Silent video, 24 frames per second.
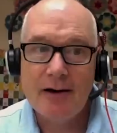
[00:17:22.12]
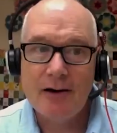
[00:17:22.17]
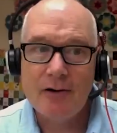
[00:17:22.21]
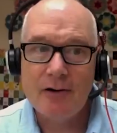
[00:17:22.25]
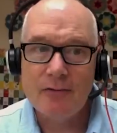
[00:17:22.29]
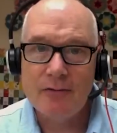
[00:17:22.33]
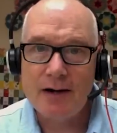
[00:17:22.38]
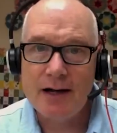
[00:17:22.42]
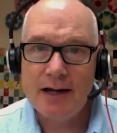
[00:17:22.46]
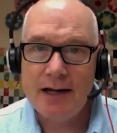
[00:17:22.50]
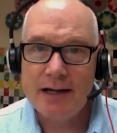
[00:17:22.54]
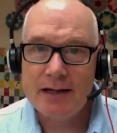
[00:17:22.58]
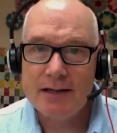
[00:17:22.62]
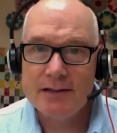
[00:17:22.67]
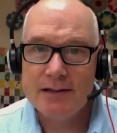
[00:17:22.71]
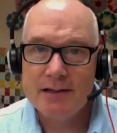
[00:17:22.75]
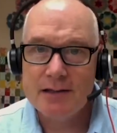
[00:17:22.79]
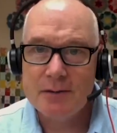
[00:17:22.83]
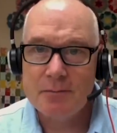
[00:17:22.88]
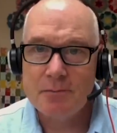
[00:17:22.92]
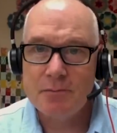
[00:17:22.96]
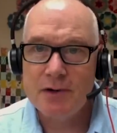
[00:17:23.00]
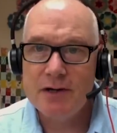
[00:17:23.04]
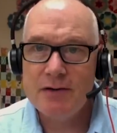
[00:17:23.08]
All right,
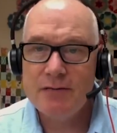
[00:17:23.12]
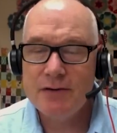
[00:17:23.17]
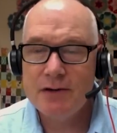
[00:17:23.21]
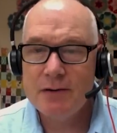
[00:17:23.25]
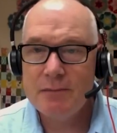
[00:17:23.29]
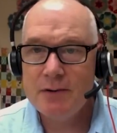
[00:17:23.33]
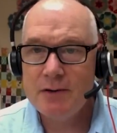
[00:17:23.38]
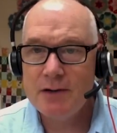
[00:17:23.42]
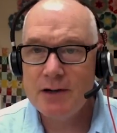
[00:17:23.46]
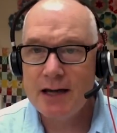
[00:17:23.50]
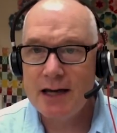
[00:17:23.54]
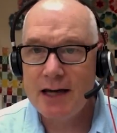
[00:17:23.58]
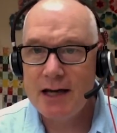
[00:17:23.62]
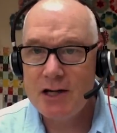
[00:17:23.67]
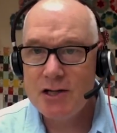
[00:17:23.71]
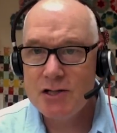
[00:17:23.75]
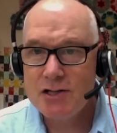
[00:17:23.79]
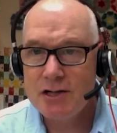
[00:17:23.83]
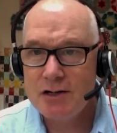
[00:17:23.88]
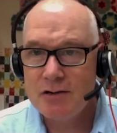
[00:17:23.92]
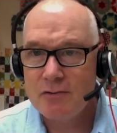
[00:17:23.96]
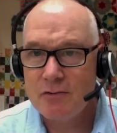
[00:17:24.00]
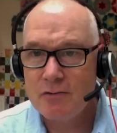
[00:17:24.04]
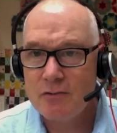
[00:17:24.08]
the brief
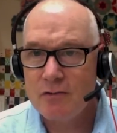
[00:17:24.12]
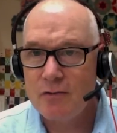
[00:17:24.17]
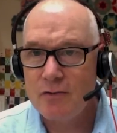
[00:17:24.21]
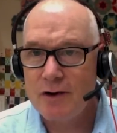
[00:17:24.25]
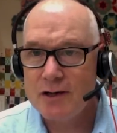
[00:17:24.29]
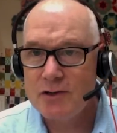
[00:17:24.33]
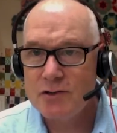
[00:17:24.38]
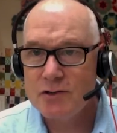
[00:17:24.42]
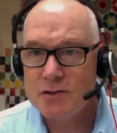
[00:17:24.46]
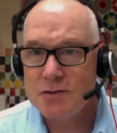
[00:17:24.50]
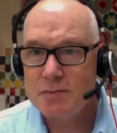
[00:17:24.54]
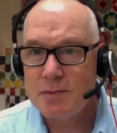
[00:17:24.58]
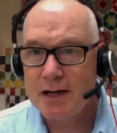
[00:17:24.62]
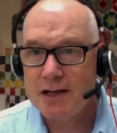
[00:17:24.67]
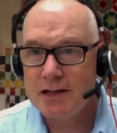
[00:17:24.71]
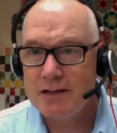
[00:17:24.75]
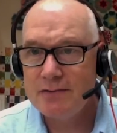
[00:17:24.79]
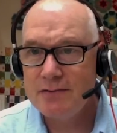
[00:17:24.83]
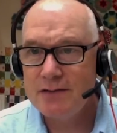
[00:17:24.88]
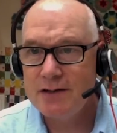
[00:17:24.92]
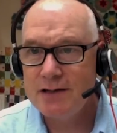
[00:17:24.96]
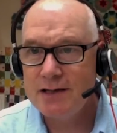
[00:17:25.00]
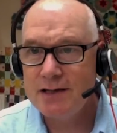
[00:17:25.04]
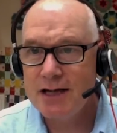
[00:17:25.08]
communication
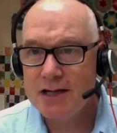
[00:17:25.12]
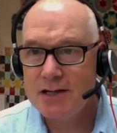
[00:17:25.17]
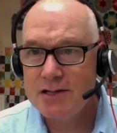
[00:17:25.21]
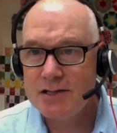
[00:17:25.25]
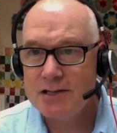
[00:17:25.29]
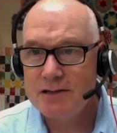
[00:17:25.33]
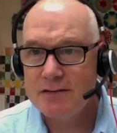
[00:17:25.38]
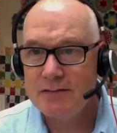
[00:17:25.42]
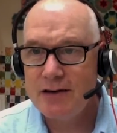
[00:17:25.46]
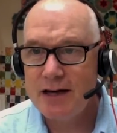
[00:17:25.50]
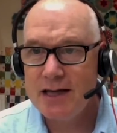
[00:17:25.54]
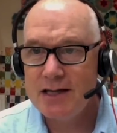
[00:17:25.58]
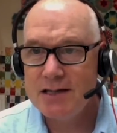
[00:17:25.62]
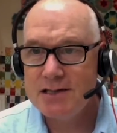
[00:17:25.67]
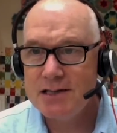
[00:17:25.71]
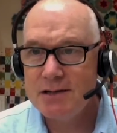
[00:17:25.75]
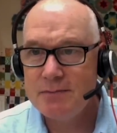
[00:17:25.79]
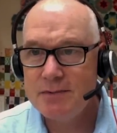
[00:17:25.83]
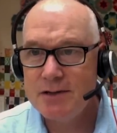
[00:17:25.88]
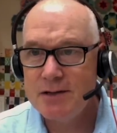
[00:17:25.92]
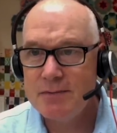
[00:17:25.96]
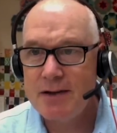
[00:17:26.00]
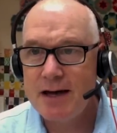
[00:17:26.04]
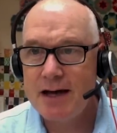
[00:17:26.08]
retrospective detection of
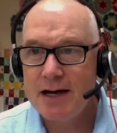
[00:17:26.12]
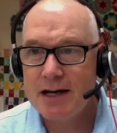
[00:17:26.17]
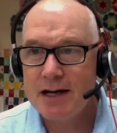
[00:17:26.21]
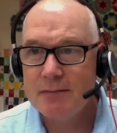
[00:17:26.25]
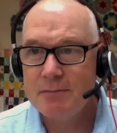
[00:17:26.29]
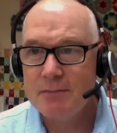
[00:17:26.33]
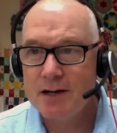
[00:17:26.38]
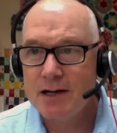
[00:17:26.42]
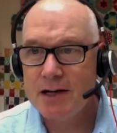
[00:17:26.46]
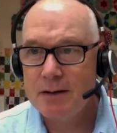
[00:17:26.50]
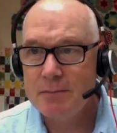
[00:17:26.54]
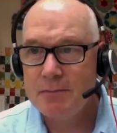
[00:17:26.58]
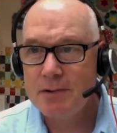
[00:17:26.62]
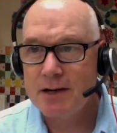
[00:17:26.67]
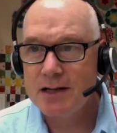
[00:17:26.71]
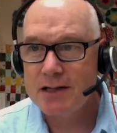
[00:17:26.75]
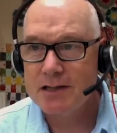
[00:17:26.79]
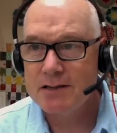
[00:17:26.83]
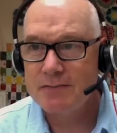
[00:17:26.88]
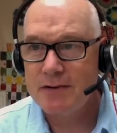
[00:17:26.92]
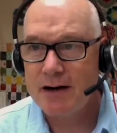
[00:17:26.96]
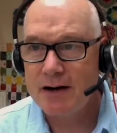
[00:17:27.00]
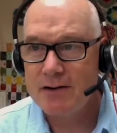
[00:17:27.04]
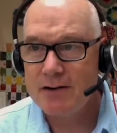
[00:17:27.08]
asymptomatic
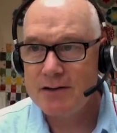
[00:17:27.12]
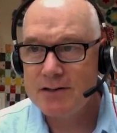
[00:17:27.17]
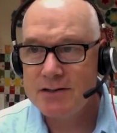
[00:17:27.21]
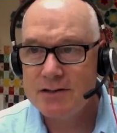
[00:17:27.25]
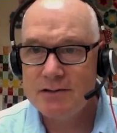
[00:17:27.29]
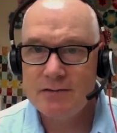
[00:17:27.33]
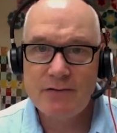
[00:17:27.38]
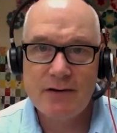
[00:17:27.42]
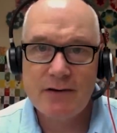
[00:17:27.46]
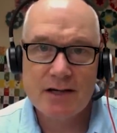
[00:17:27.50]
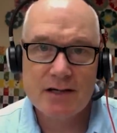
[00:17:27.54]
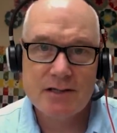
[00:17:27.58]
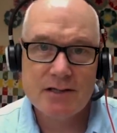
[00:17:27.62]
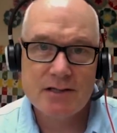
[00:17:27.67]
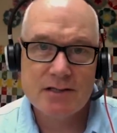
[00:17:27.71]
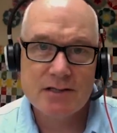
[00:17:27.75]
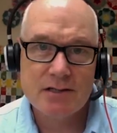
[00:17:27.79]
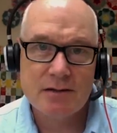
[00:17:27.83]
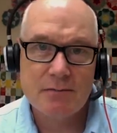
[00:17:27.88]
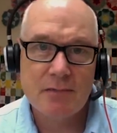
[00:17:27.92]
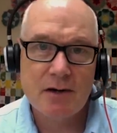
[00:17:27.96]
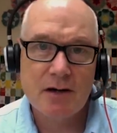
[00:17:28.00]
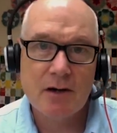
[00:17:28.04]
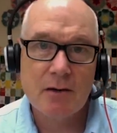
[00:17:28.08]
monkeypox virus infections
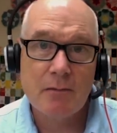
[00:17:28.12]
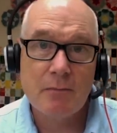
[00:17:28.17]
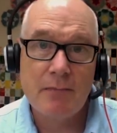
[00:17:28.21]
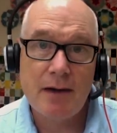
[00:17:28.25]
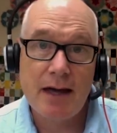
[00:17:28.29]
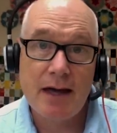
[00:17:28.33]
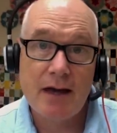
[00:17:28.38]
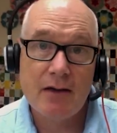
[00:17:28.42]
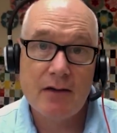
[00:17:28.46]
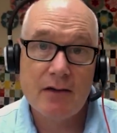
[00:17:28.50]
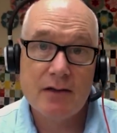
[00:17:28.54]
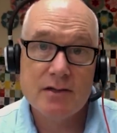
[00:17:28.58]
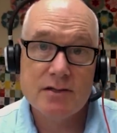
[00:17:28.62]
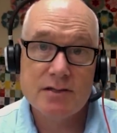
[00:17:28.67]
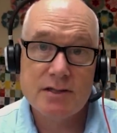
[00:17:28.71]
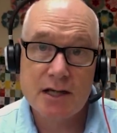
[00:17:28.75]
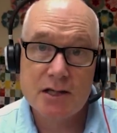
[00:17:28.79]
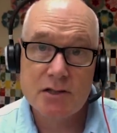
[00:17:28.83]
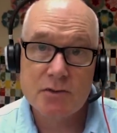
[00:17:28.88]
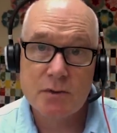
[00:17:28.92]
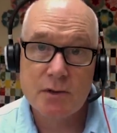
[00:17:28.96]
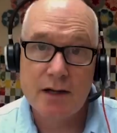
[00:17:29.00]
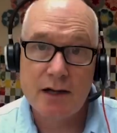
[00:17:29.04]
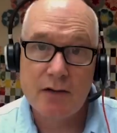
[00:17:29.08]
among male
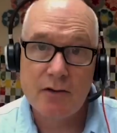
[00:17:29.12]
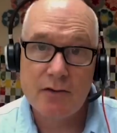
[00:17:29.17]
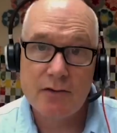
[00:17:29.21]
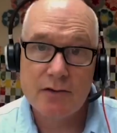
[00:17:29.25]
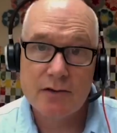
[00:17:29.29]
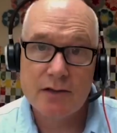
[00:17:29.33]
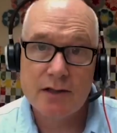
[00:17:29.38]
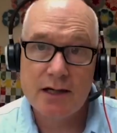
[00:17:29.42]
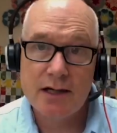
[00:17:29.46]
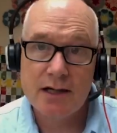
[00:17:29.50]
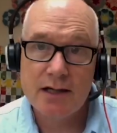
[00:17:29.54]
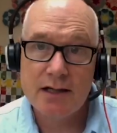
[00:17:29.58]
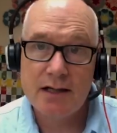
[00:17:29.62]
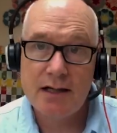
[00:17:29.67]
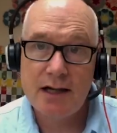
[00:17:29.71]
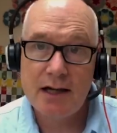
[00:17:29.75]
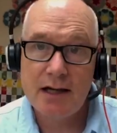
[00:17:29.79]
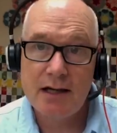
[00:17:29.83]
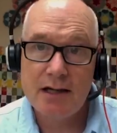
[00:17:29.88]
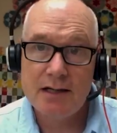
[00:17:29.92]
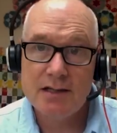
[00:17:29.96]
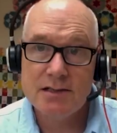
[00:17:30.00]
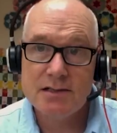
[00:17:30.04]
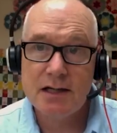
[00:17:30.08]
sexual health clinic
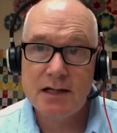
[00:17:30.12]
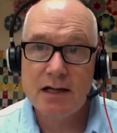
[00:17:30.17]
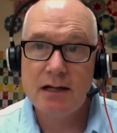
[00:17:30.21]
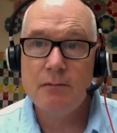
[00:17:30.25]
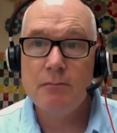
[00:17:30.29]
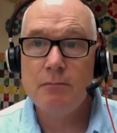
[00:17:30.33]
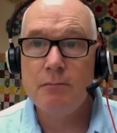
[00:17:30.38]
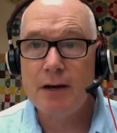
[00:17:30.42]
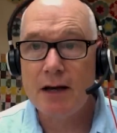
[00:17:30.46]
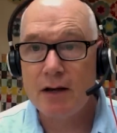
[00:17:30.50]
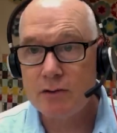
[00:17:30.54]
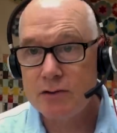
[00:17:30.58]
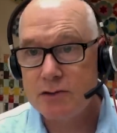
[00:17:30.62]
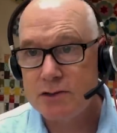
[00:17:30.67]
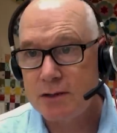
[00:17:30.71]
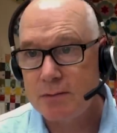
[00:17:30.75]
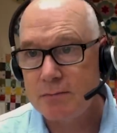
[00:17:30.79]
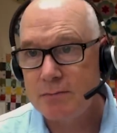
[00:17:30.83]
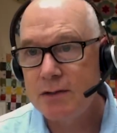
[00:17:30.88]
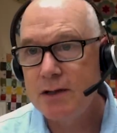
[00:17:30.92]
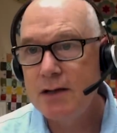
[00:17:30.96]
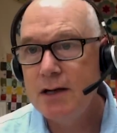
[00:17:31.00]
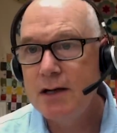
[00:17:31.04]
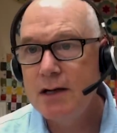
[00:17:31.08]
attendees in
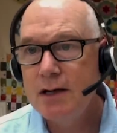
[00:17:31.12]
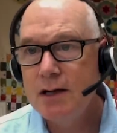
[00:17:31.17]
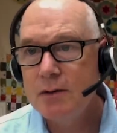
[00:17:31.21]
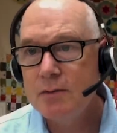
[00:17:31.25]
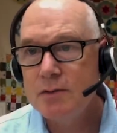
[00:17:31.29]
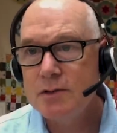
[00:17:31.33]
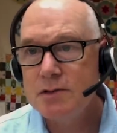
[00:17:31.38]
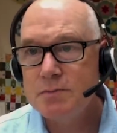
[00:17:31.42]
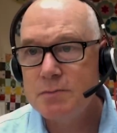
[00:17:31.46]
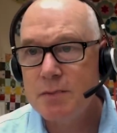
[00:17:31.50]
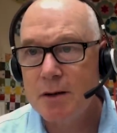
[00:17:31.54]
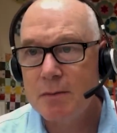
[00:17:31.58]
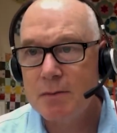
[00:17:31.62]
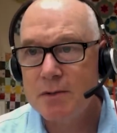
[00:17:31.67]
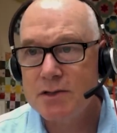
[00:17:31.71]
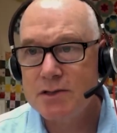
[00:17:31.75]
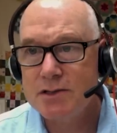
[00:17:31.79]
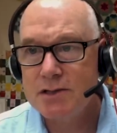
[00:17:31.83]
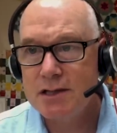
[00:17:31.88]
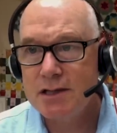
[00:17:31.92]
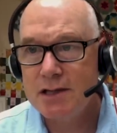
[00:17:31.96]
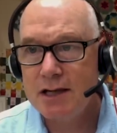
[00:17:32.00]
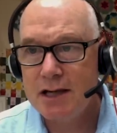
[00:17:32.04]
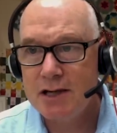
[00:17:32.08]
Belgium was
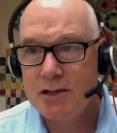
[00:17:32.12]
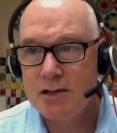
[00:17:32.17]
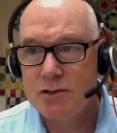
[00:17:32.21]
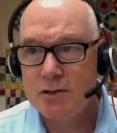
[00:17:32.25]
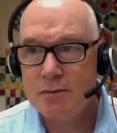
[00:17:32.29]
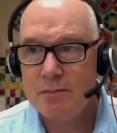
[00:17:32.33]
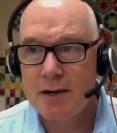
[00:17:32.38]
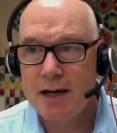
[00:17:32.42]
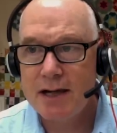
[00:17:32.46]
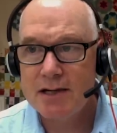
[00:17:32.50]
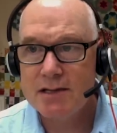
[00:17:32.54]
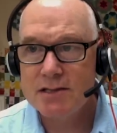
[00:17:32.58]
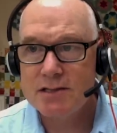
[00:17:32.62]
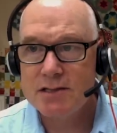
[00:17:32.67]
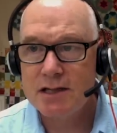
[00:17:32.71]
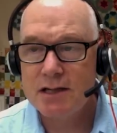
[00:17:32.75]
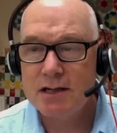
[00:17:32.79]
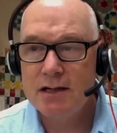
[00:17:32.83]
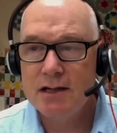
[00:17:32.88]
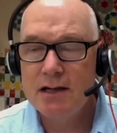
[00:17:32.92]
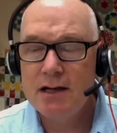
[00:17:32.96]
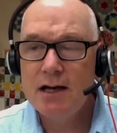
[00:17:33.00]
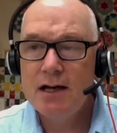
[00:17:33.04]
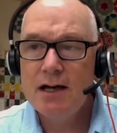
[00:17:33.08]
published in Nature
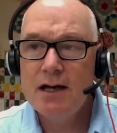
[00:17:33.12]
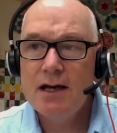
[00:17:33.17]
Medicine.